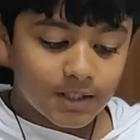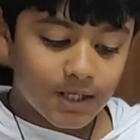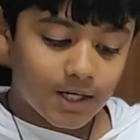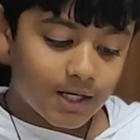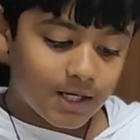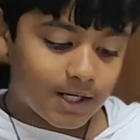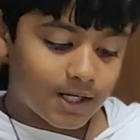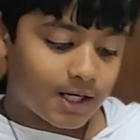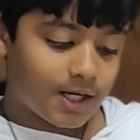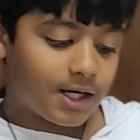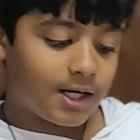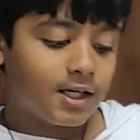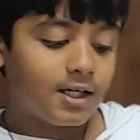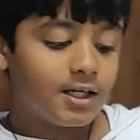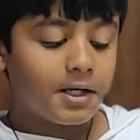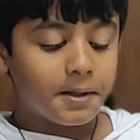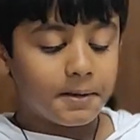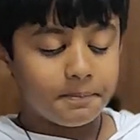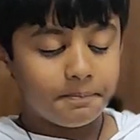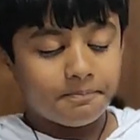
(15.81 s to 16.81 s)

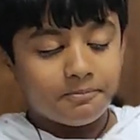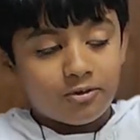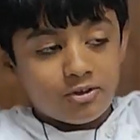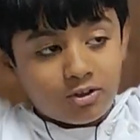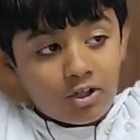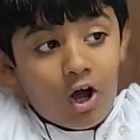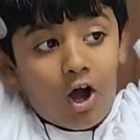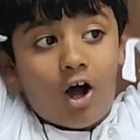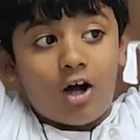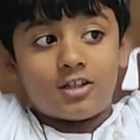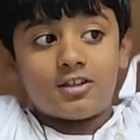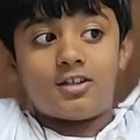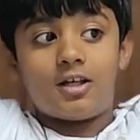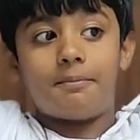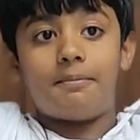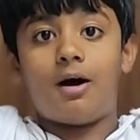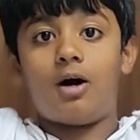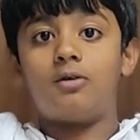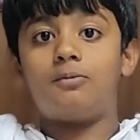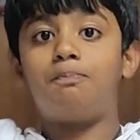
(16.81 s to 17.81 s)
talks
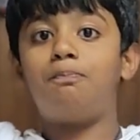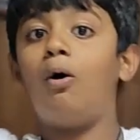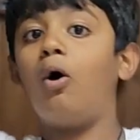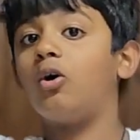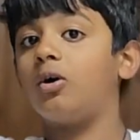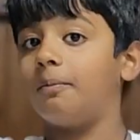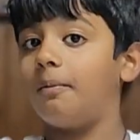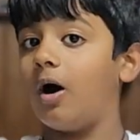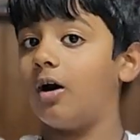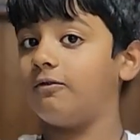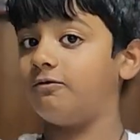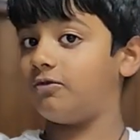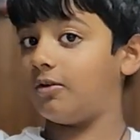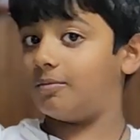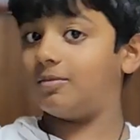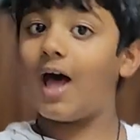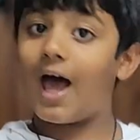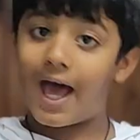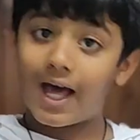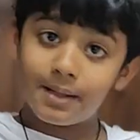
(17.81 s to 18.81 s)
about Pokemon from
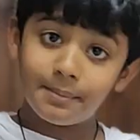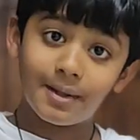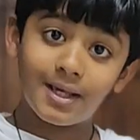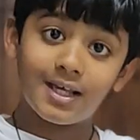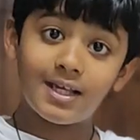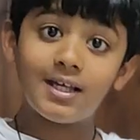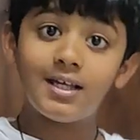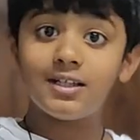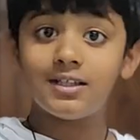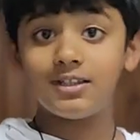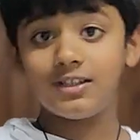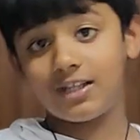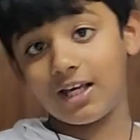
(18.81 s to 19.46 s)
the anime,